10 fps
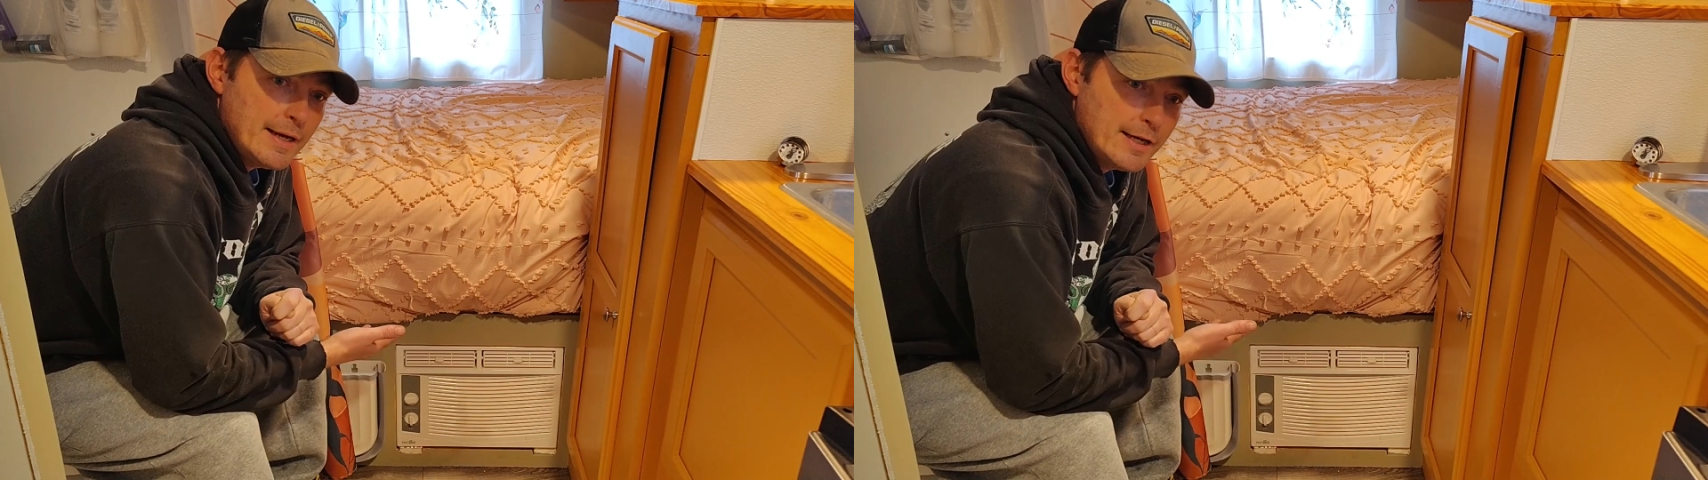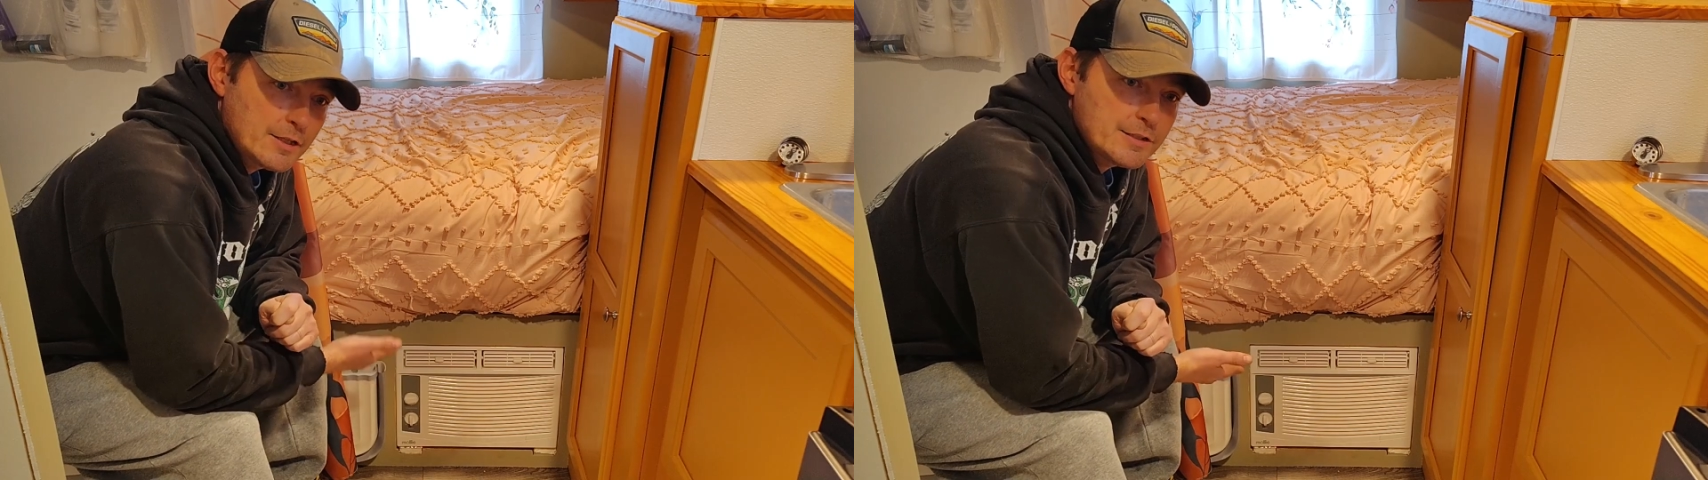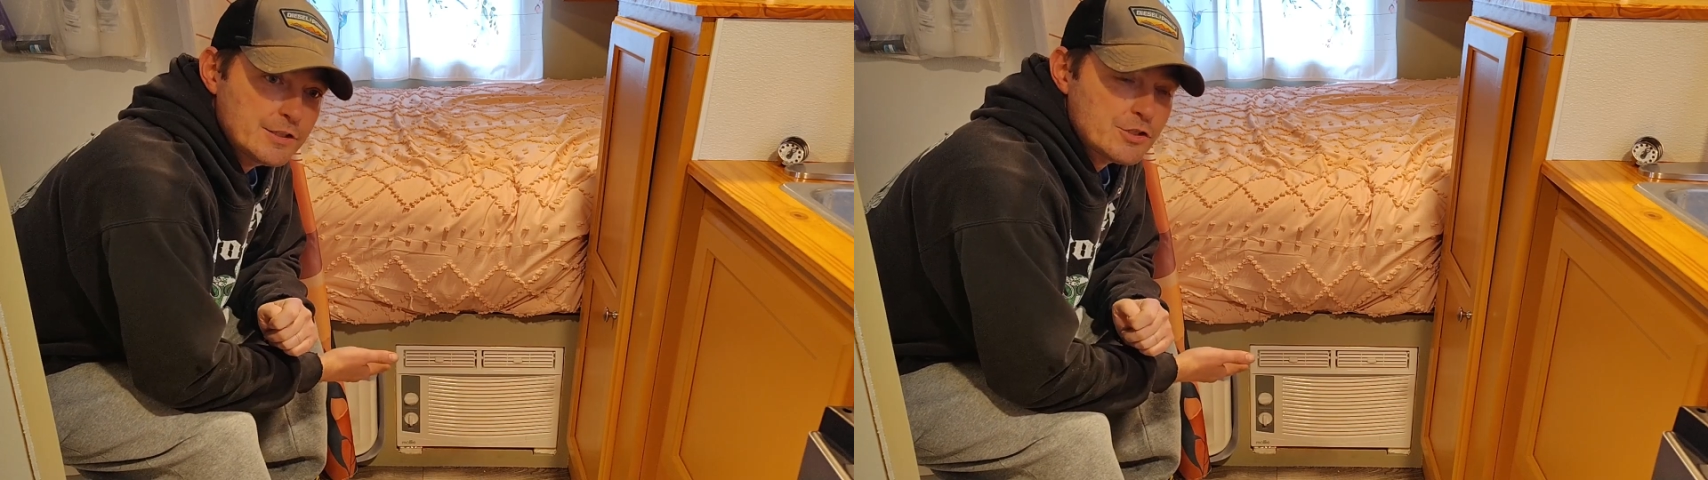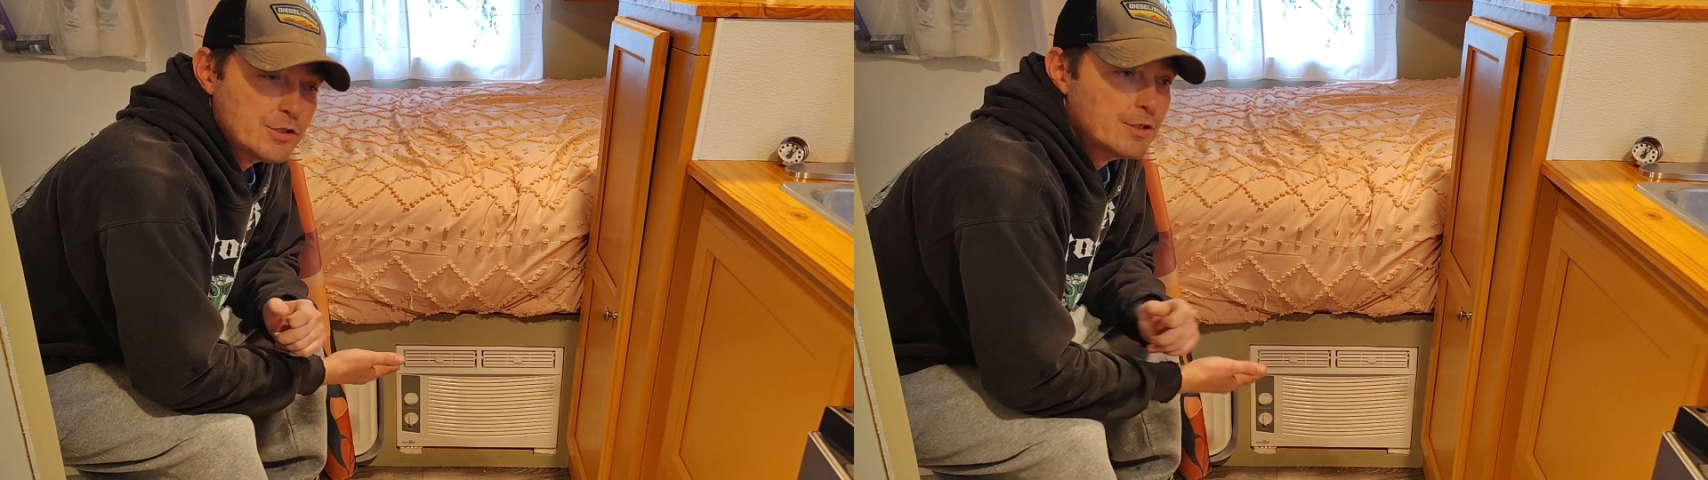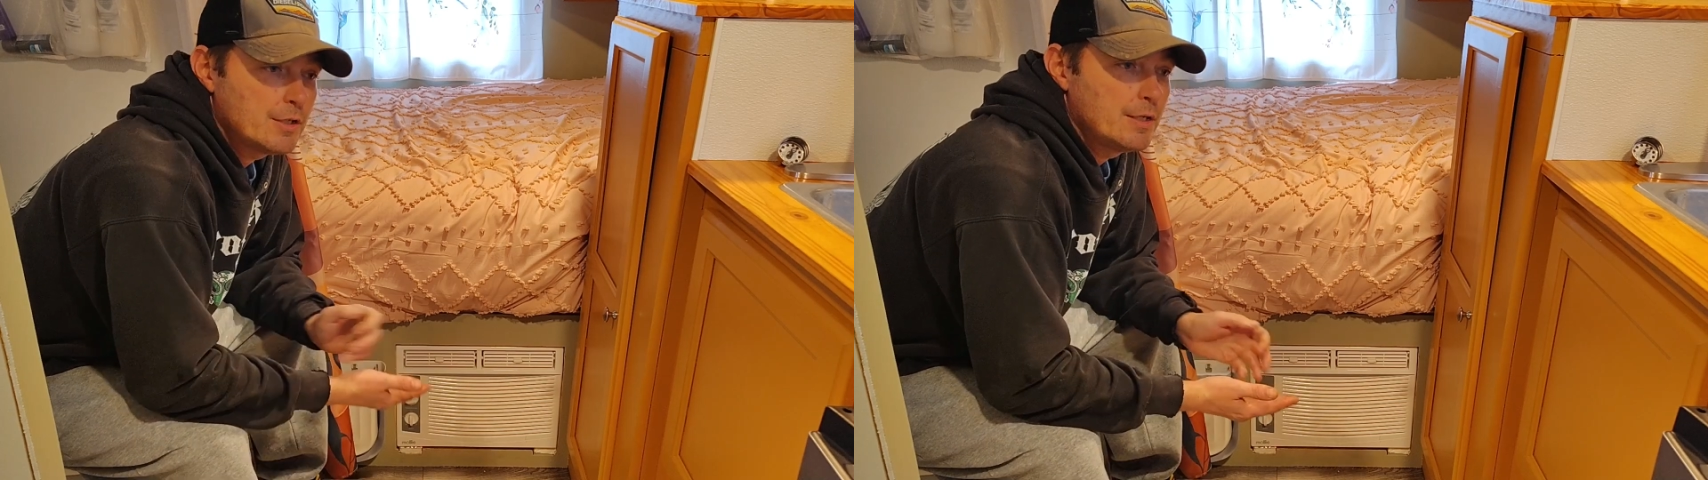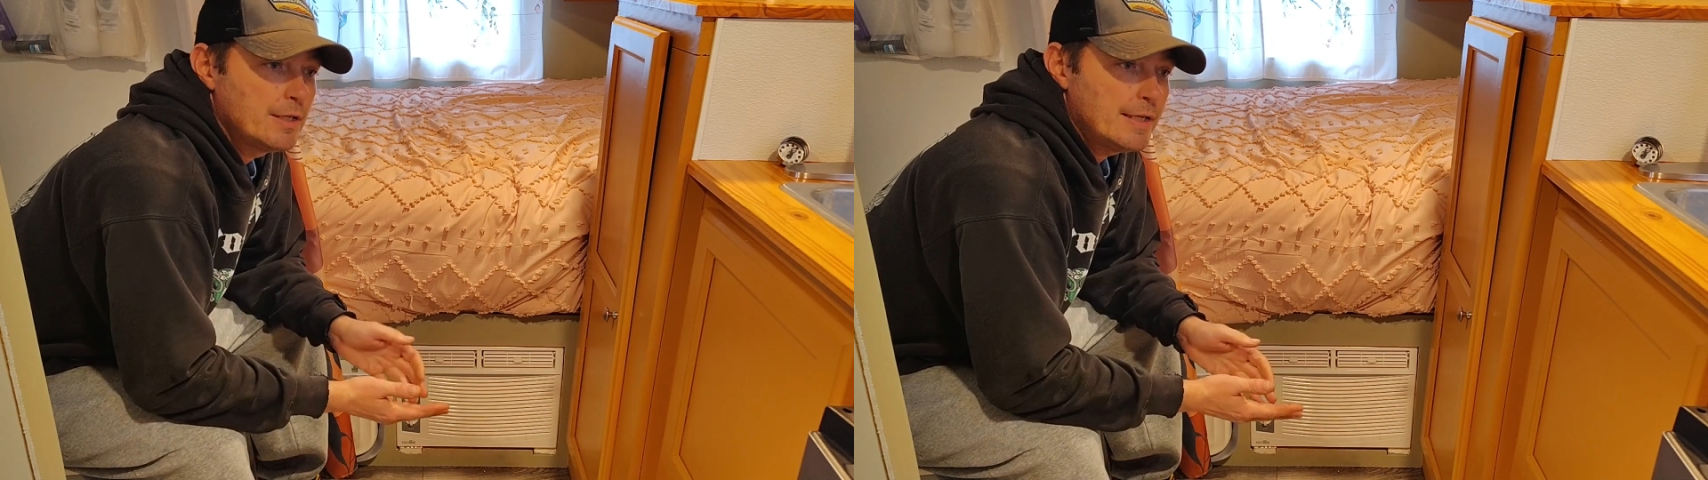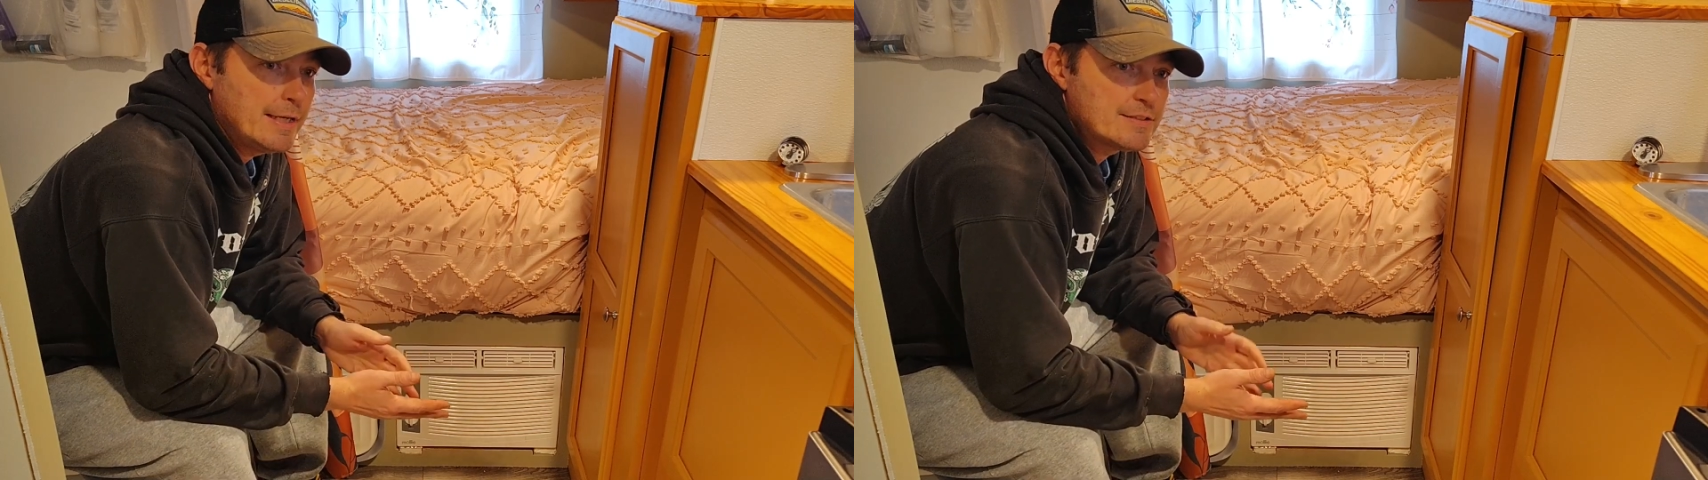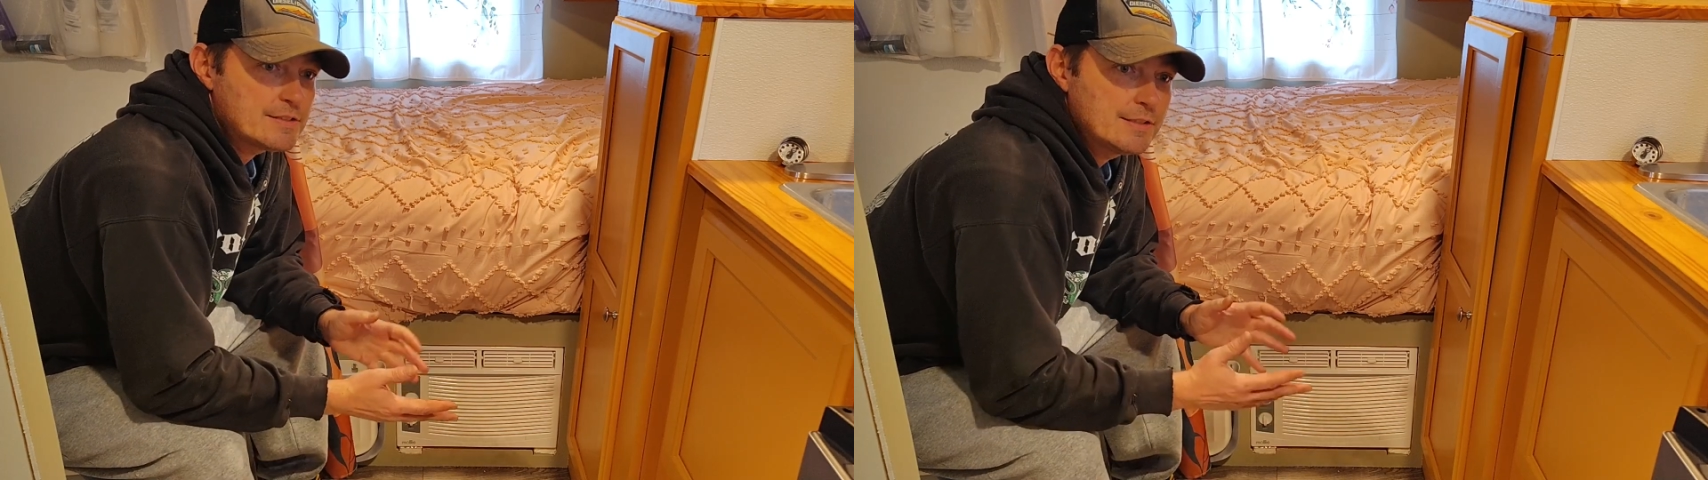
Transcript: air conditioner, it's